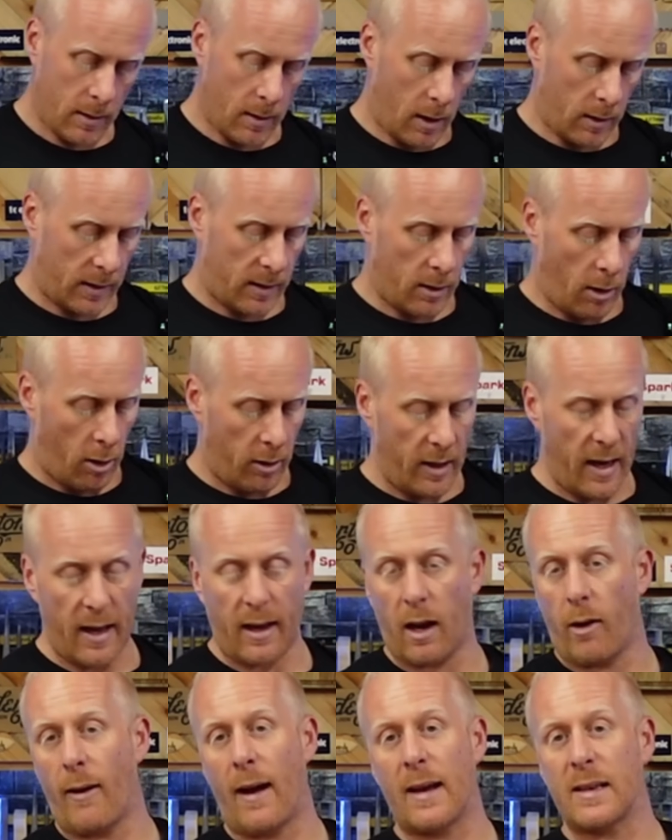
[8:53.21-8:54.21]
I lick
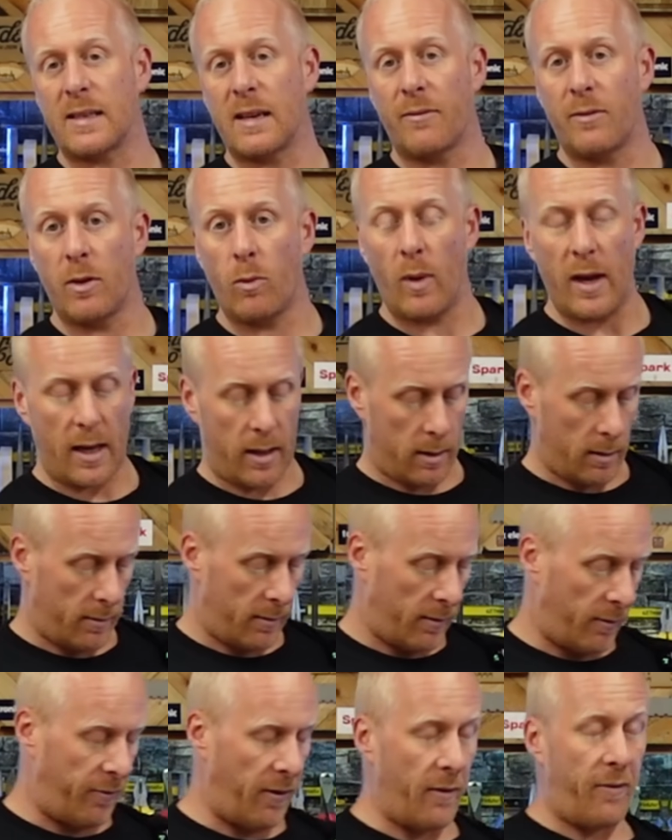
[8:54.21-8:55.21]
her ass every week
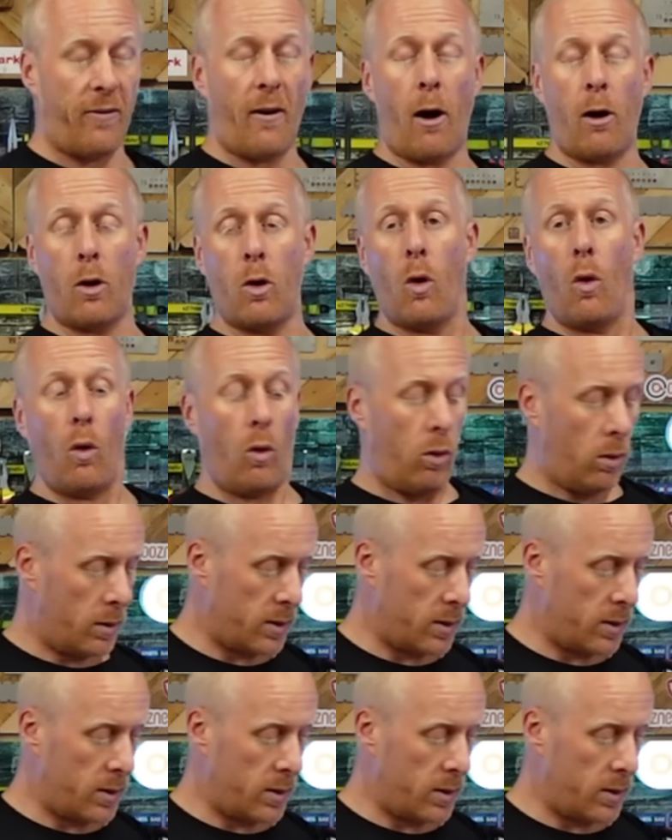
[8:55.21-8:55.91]
for fuck all.